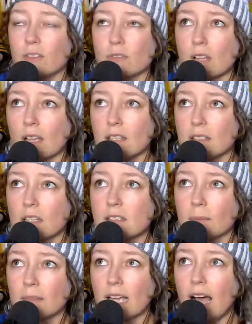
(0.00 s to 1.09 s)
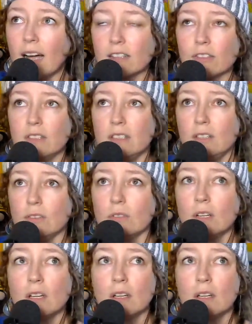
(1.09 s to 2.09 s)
who's something higher than you,